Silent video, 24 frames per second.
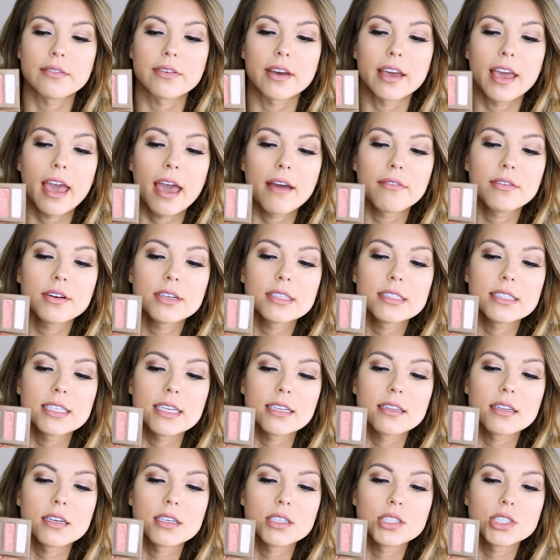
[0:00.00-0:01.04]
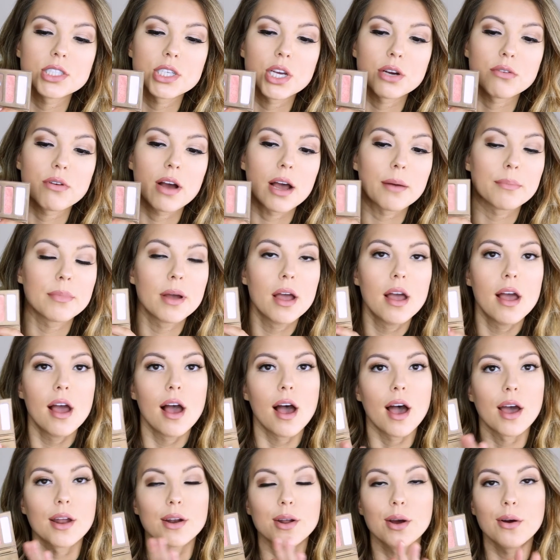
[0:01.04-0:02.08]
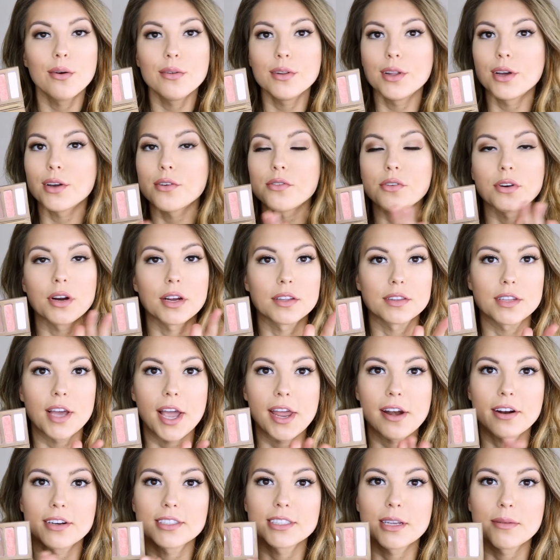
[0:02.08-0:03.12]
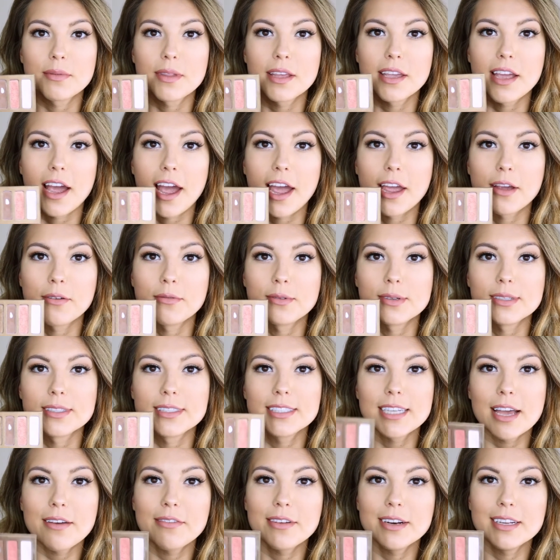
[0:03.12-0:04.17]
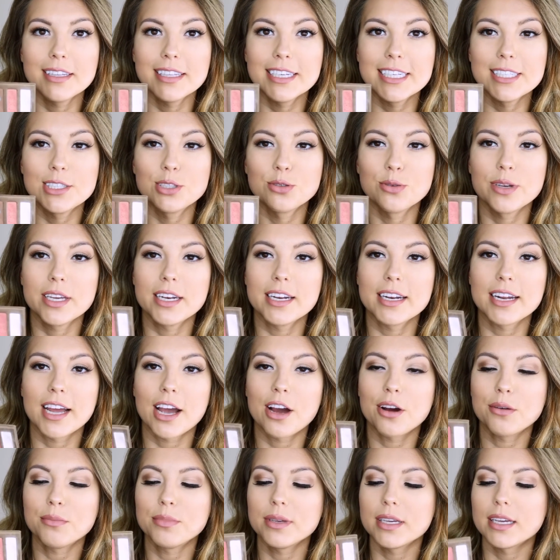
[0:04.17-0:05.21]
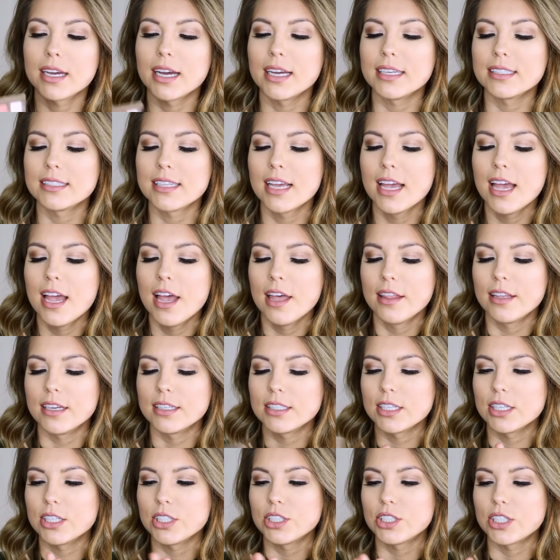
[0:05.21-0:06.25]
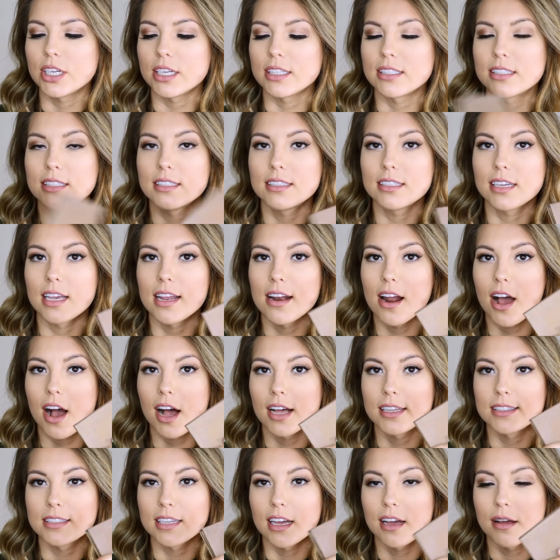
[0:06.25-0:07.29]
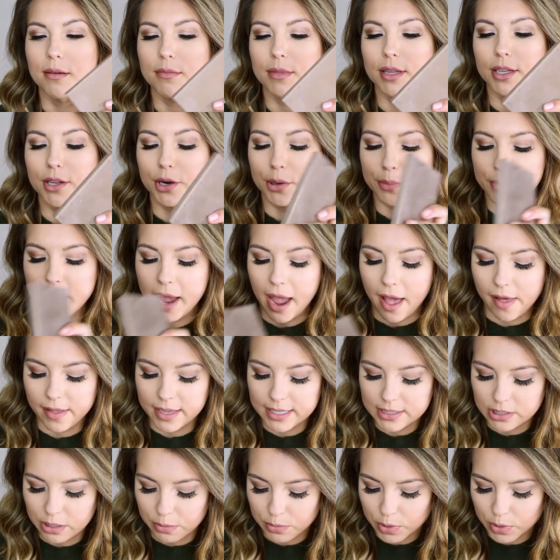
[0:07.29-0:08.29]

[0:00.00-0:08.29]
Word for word: If I ever see this show up on HauteLook or online or something, I will definitely tweet it out because this is just an awesome little palette.